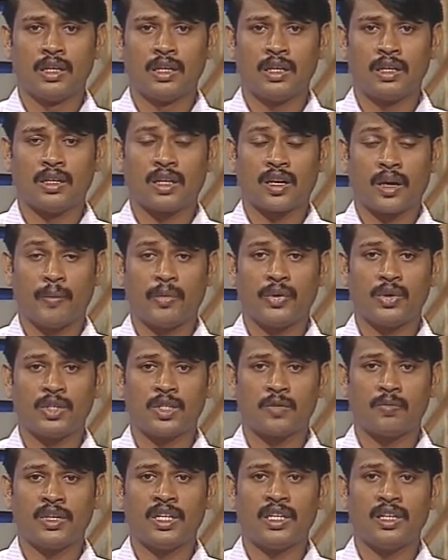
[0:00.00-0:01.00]
the computer
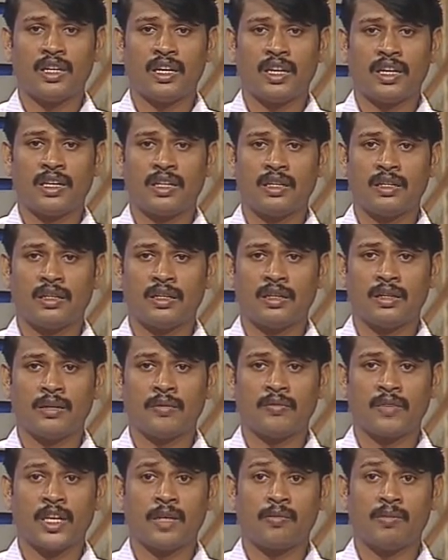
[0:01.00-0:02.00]
speed, and
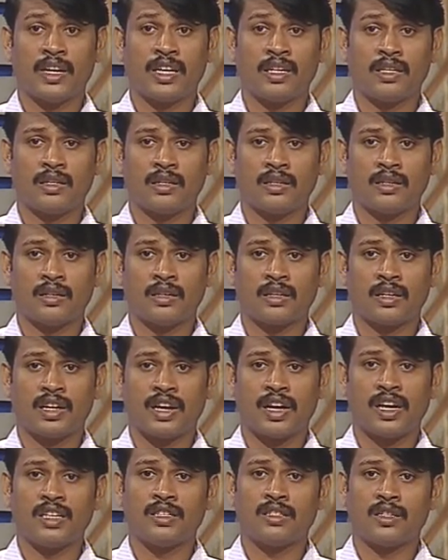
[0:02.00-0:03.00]
it might
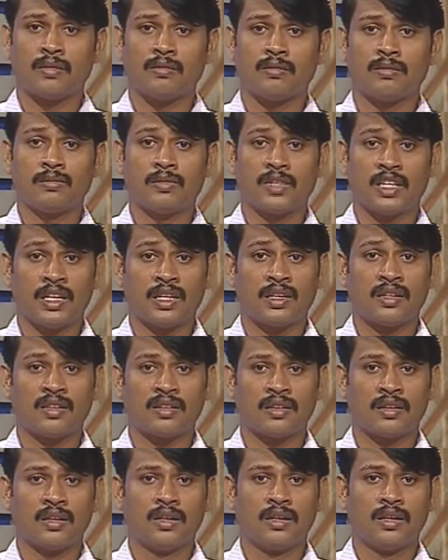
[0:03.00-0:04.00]
create some error,
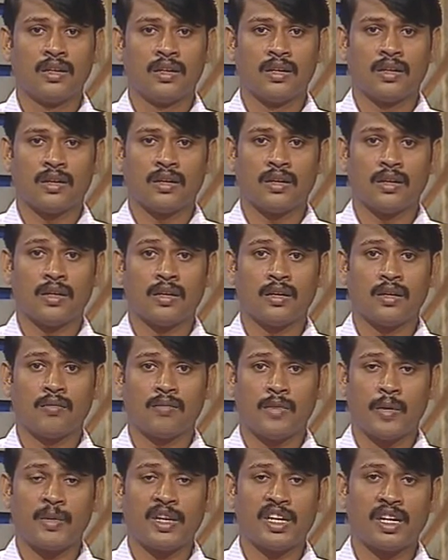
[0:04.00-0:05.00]

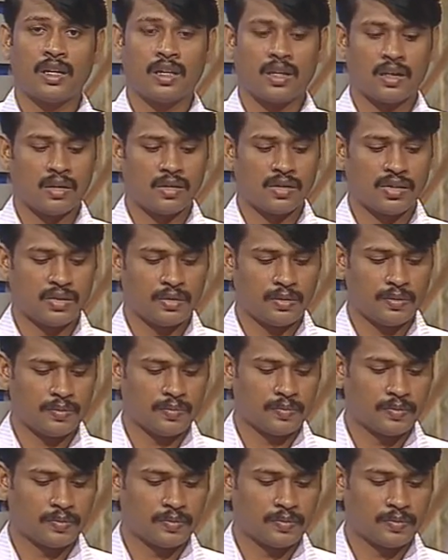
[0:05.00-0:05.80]
memory error also.